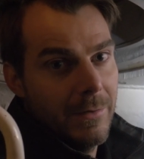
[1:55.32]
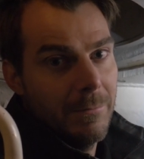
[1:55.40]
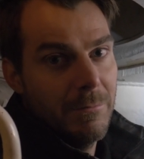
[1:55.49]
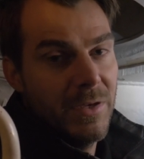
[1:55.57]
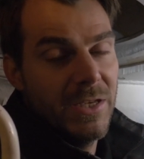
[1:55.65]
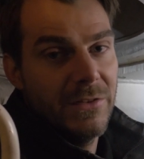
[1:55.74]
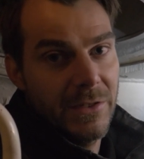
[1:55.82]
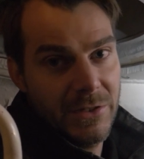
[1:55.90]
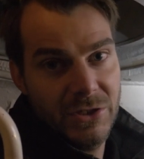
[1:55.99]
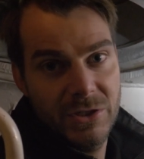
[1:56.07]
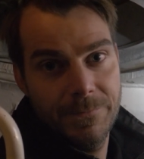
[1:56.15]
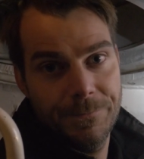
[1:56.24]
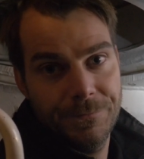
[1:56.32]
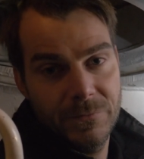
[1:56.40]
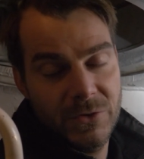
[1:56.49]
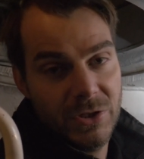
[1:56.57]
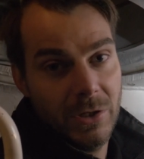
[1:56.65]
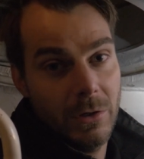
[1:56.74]
meters.
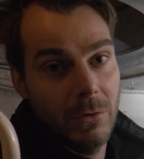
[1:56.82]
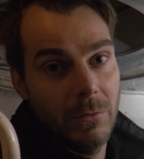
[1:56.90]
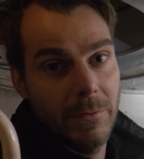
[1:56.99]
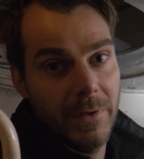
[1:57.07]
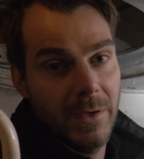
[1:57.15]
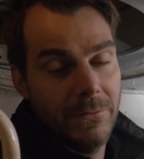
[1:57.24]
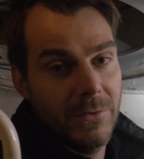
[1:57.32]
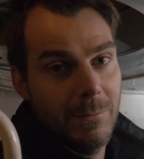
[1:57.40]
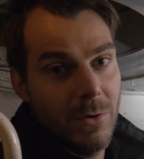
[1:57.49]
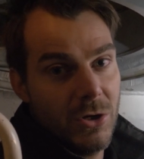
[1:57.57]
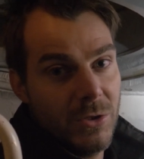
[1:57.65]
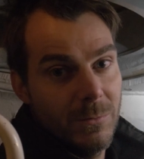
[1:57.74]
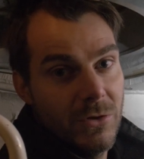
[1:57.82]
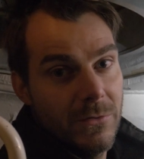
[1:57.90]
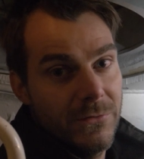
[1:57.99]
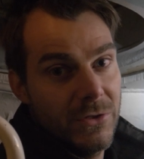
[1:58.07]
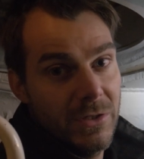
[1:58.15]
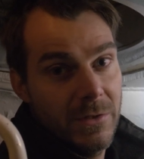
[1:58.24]
So if the box
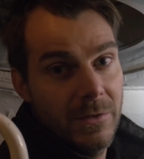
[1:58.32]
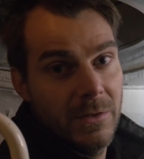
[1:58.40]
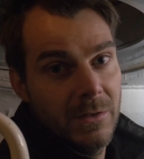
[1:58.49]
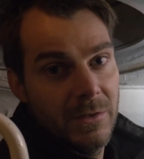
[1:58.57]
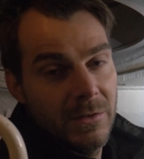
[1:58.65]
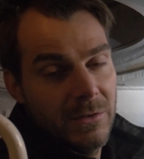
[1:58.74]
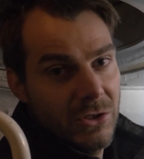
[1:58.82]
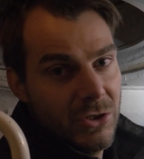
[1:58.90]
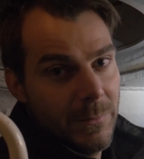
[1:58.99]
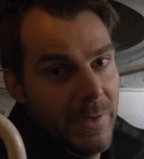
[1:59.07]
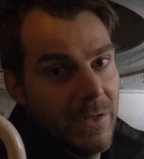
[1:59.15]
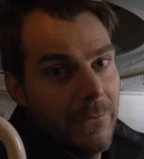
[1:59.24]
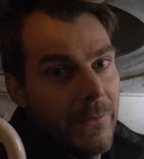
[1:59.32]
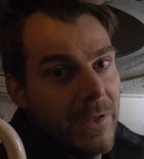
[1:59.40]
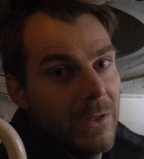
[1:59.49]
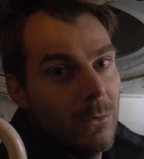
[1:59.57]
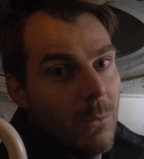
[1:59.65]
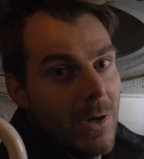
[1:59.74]
moves, the spinning
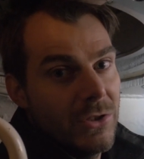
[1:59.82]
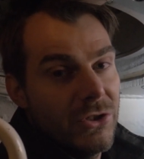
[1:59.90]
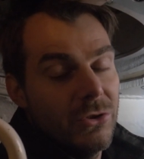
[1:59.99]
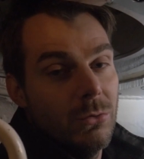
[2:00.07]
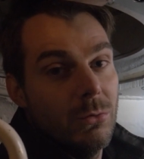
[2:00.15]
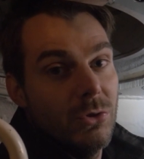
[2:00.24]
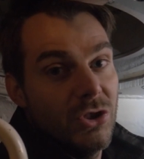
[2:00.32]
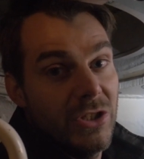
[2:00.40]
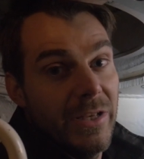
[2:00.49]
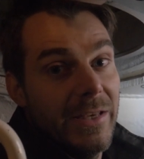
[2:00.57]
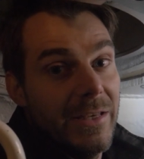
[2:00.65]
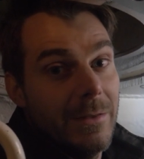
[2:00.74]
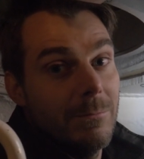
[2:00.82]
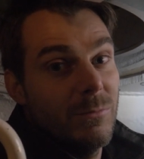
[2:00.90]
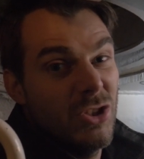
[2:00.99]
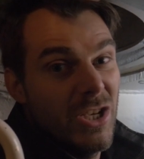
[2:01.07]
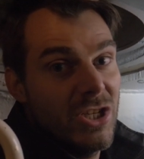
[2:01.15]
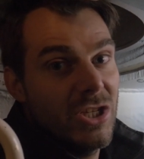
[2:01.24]
wheel wants to stay in
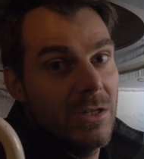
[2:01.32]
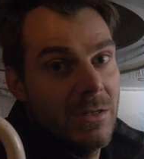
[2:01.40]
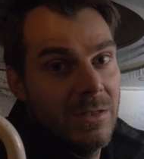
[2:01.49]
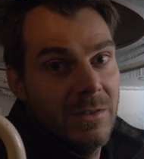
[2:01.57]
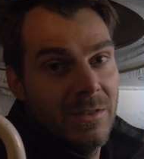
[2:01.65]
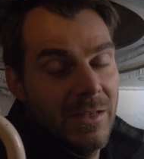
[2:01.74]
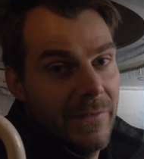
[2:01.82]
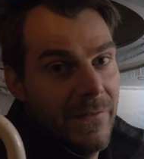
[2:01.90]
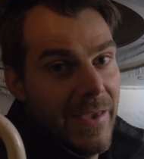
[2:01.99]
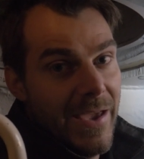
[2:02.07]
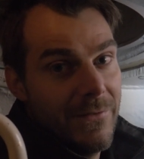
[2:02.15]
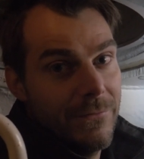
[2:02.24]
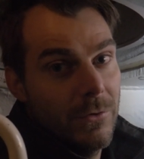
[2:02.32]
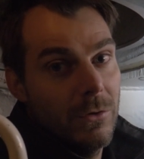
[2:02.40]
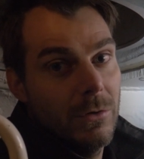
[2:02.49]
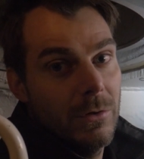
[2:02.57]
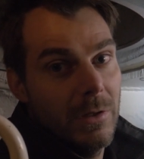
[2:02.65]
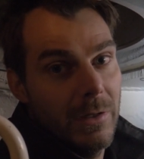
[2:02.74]
position and therefore